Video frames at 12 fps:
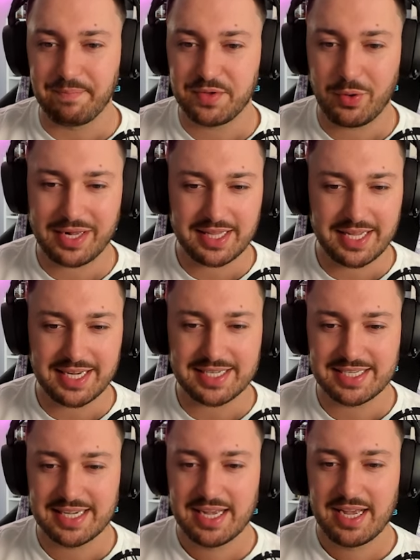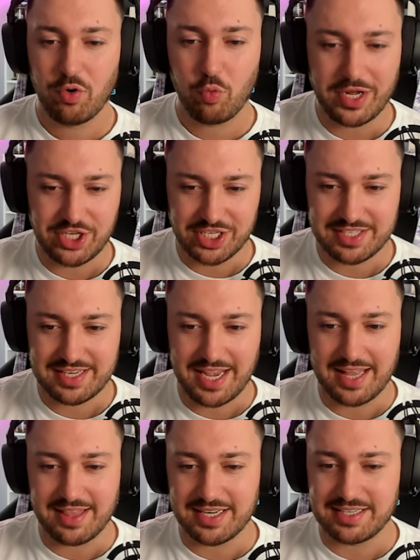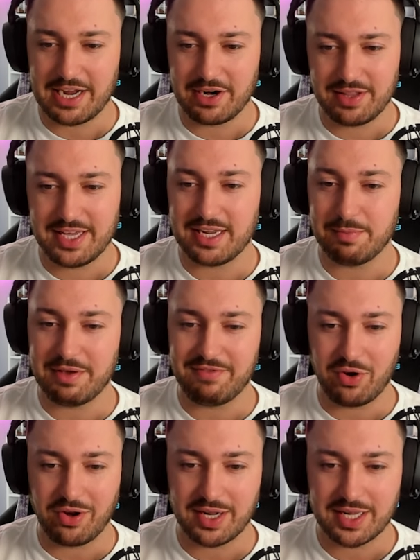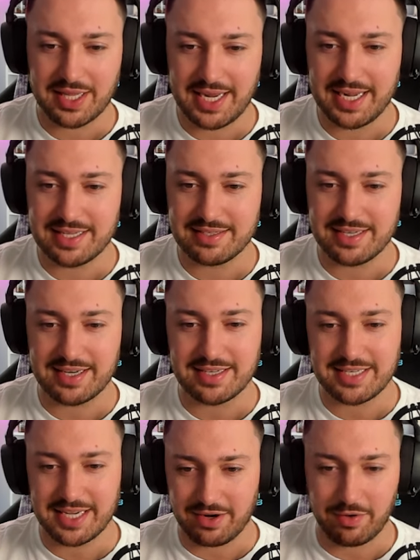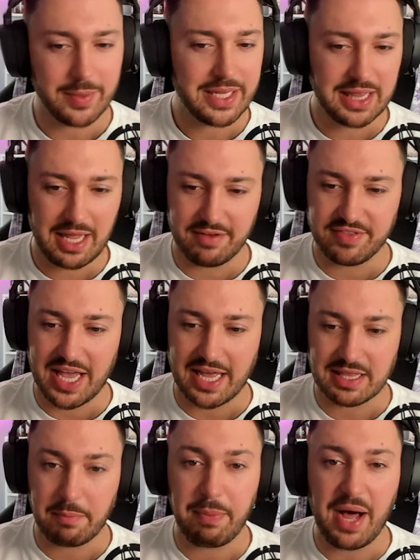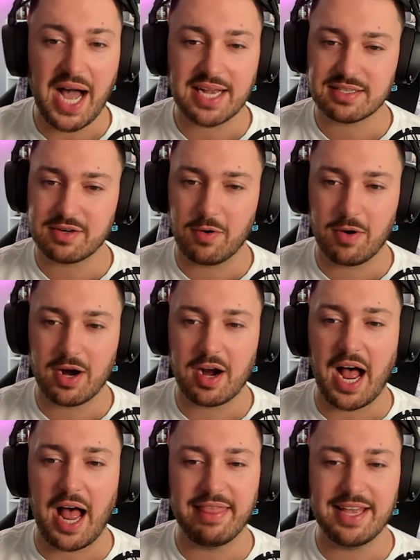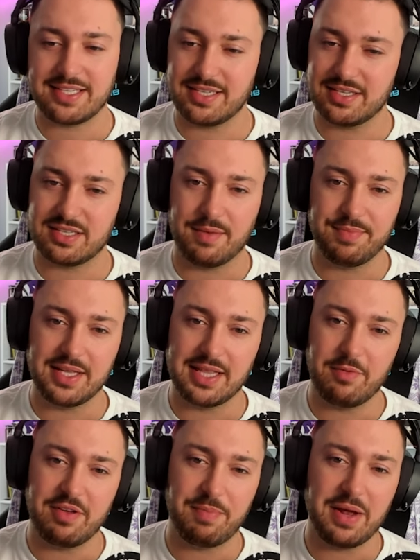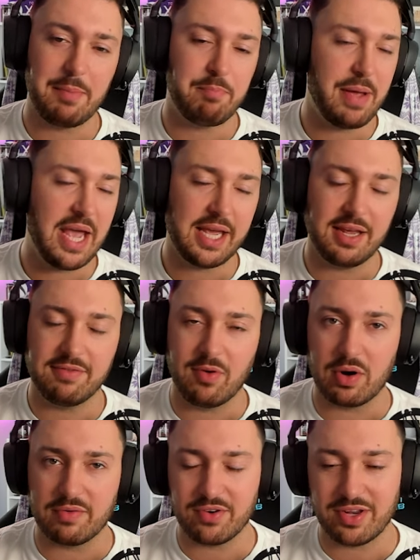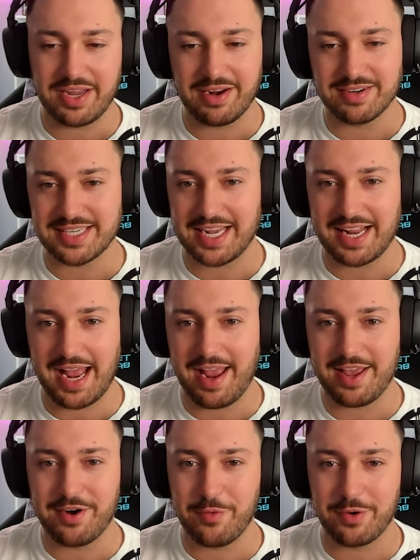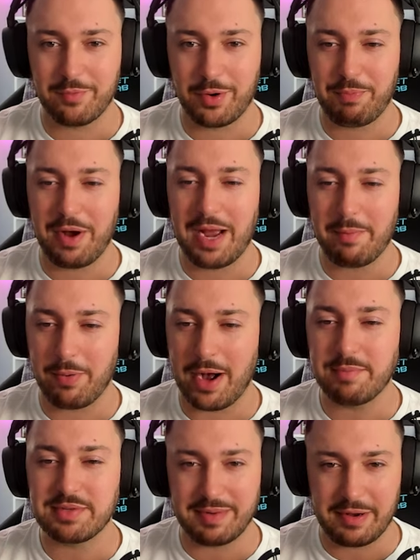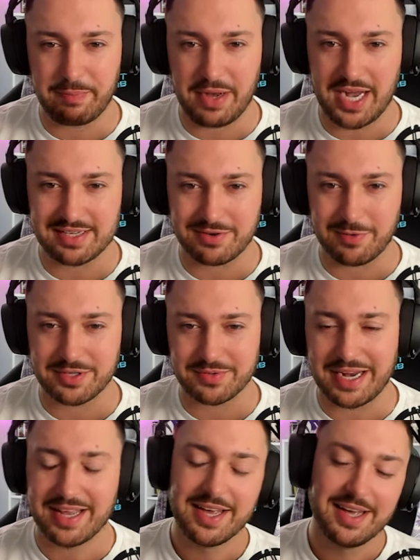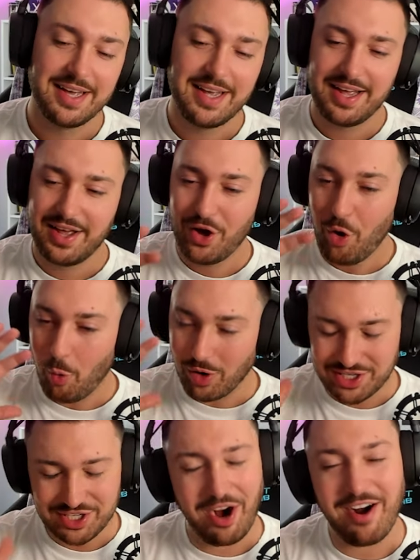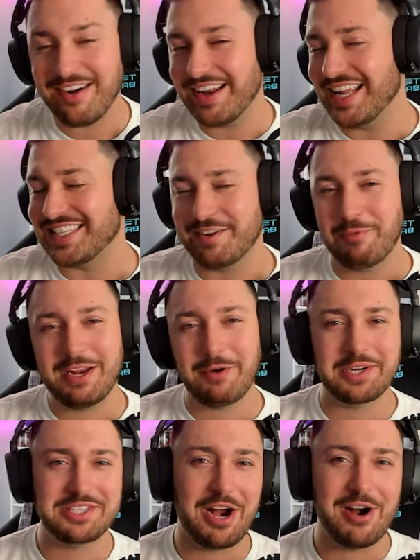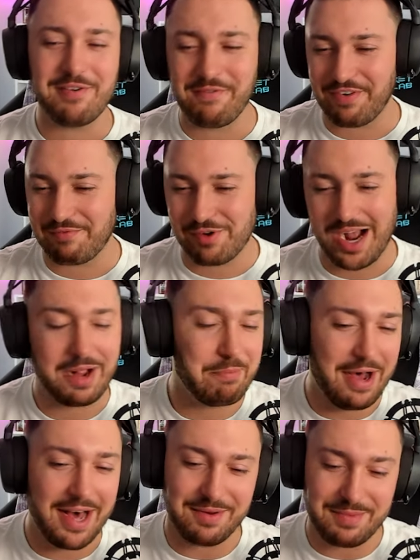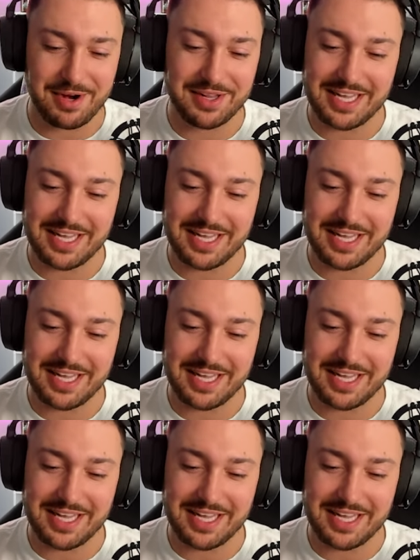Quick links, widgets, and the entire league can be viewed at a glance in a ticker. We love that. The box score, this is something that we've been begging for years. We're pumped about box scores, right? We're starting from rock bottom here.